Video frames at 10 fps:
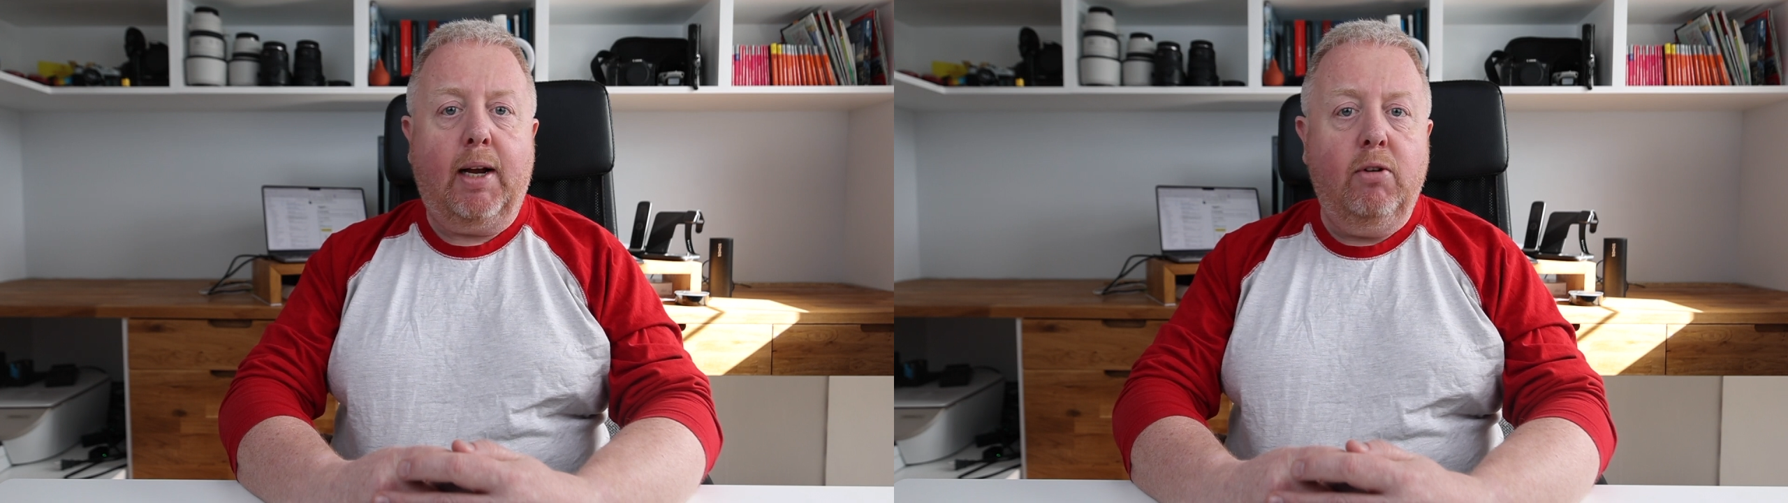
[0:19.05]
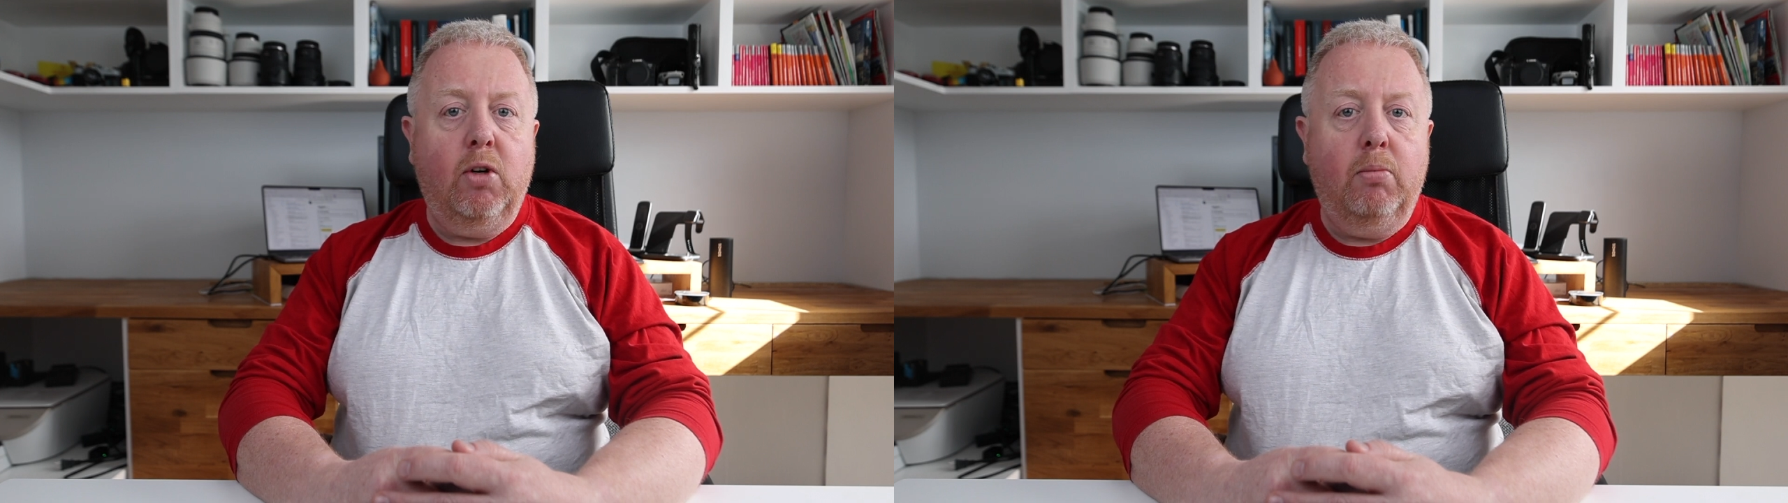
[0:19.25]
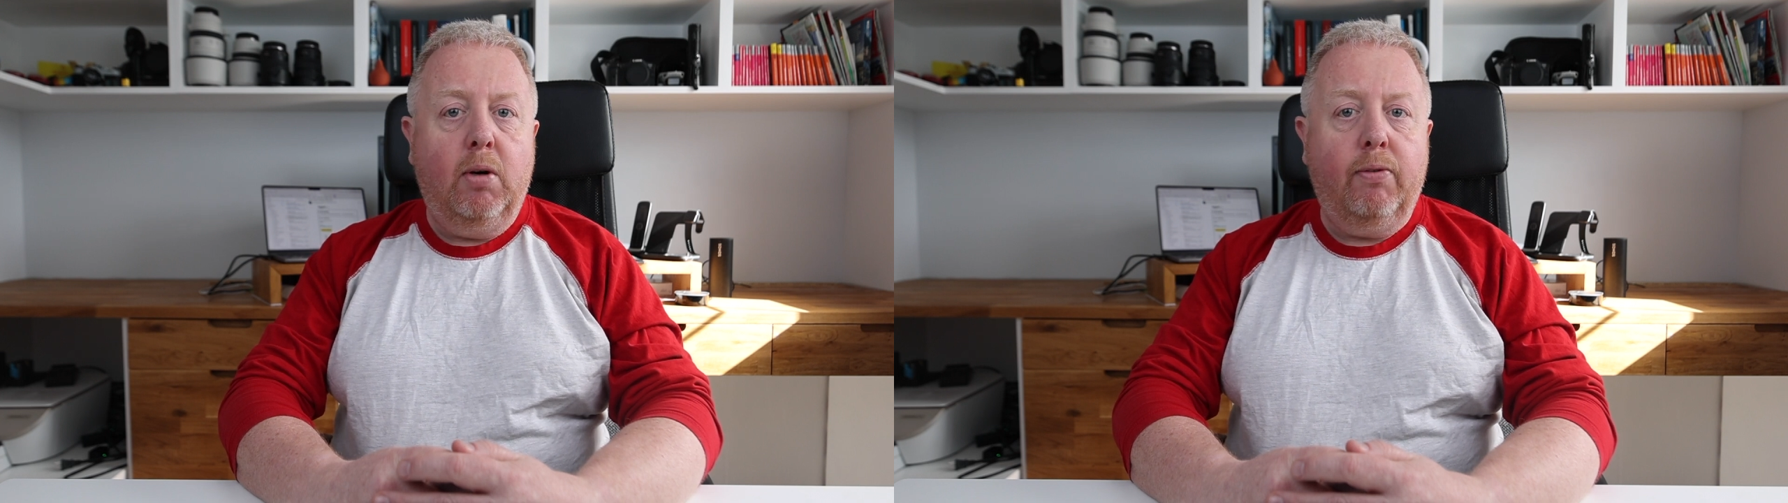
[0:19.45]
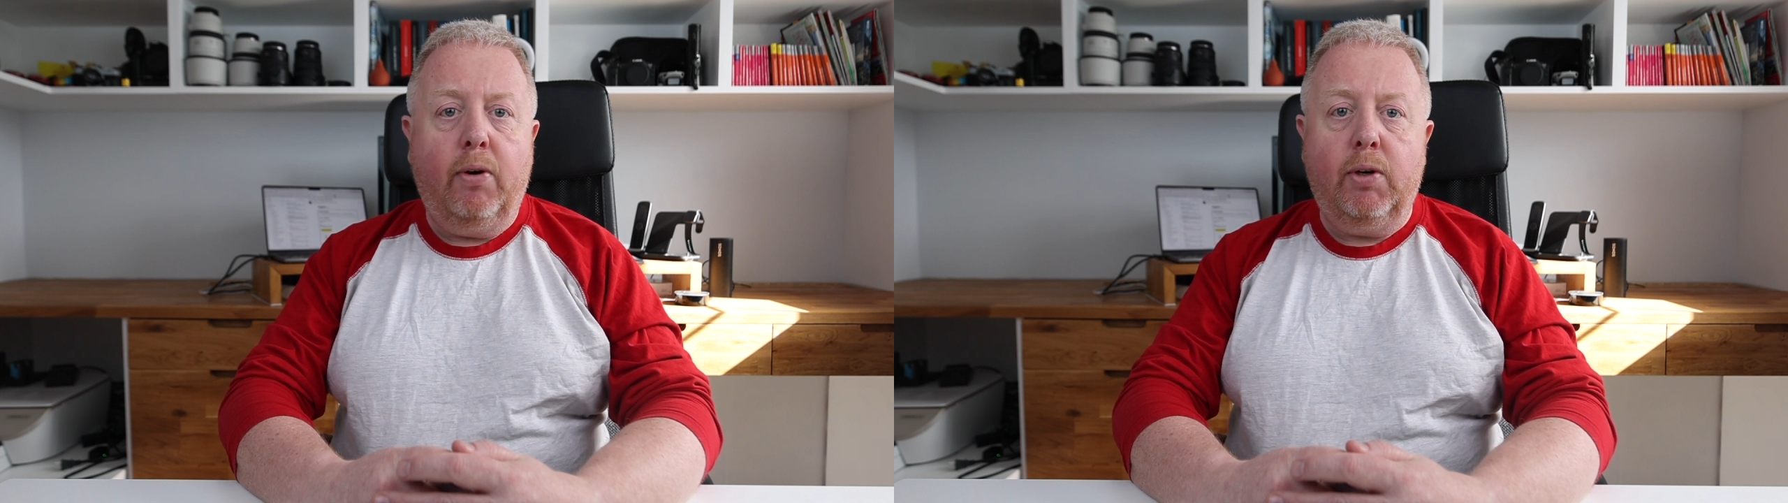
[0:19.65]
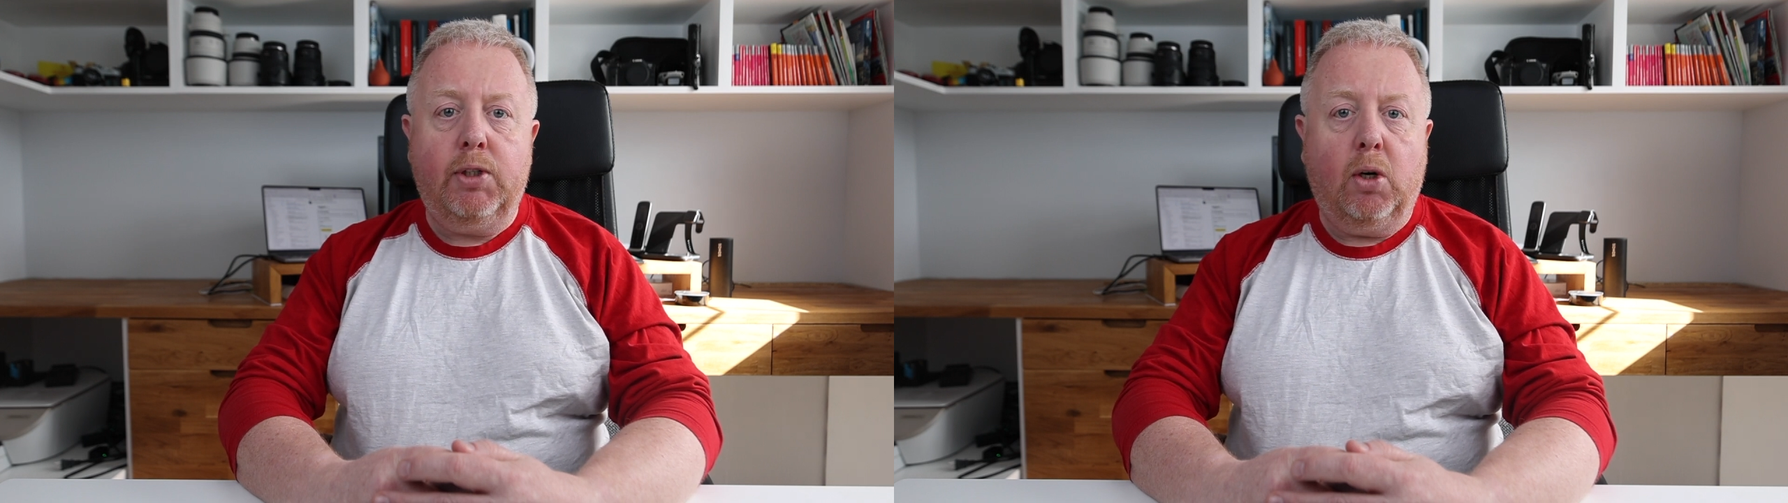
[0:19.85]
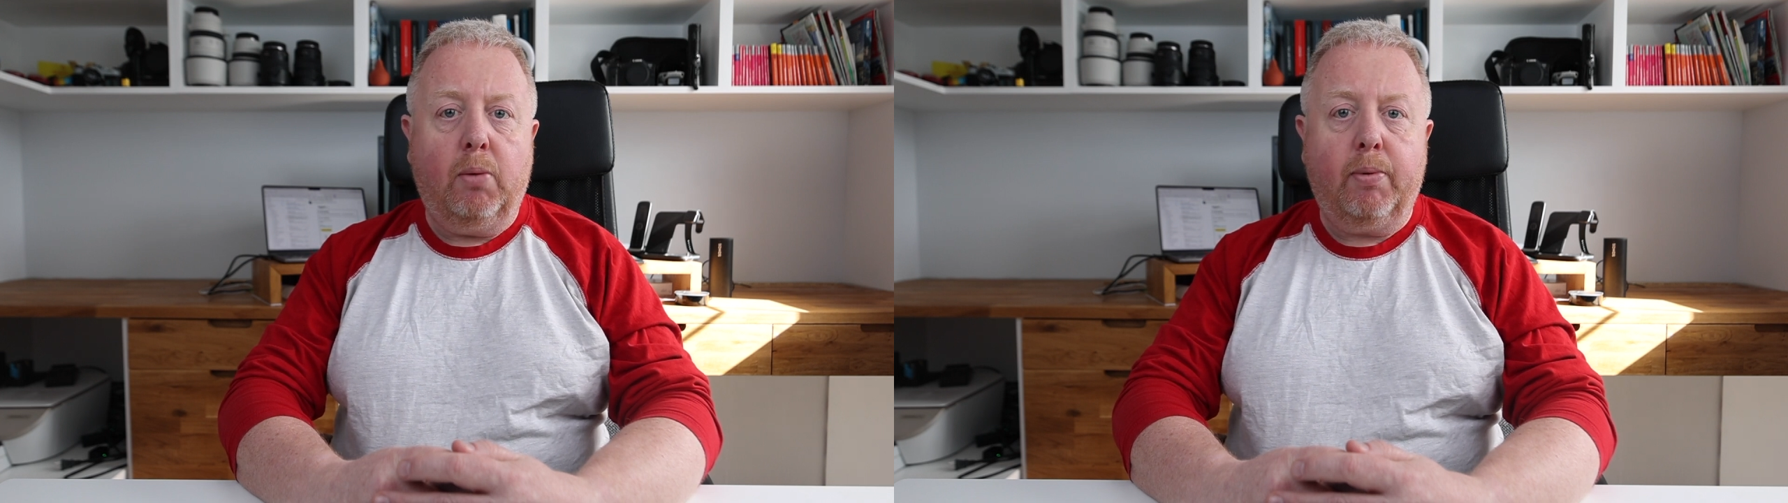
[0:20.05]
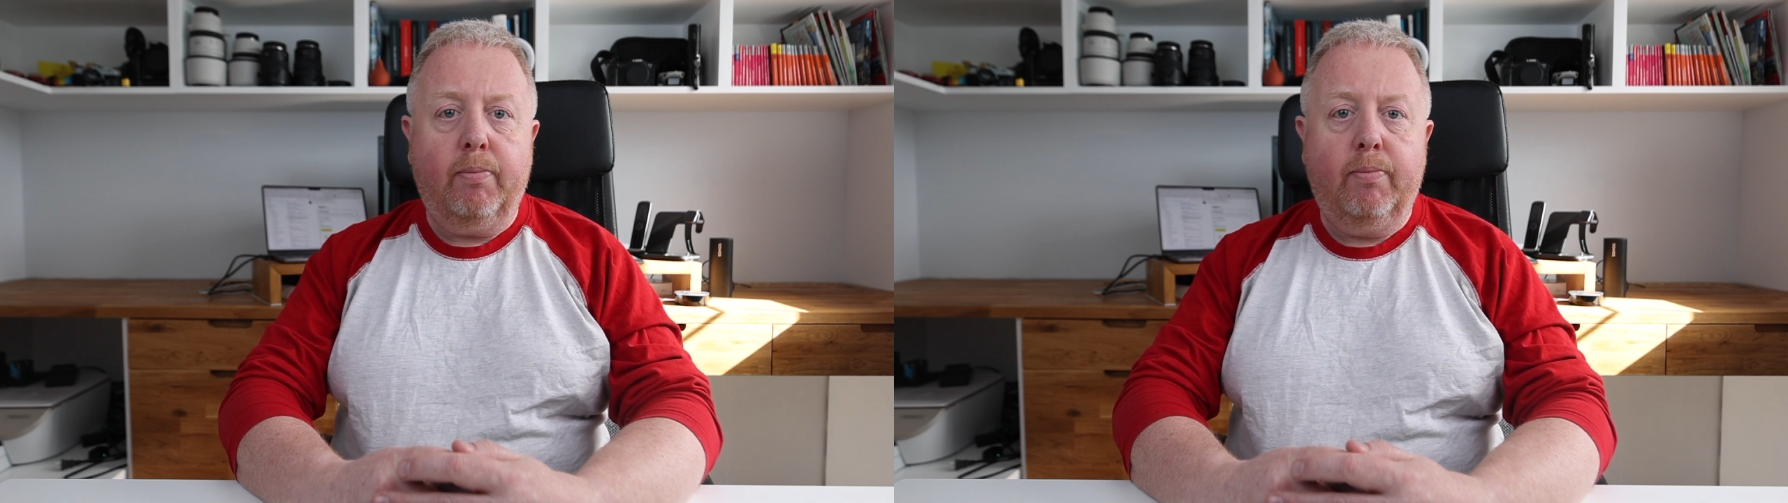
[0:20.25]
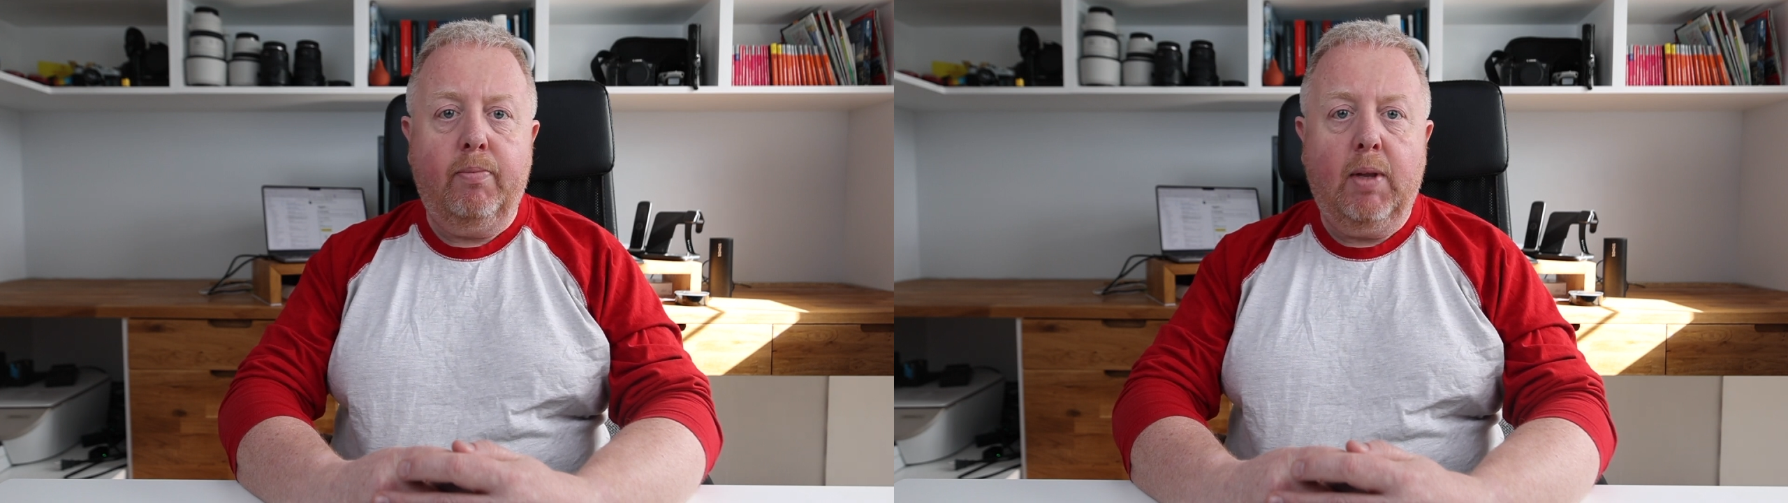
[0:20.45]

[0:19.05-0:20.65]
Lightroom and Photoshop.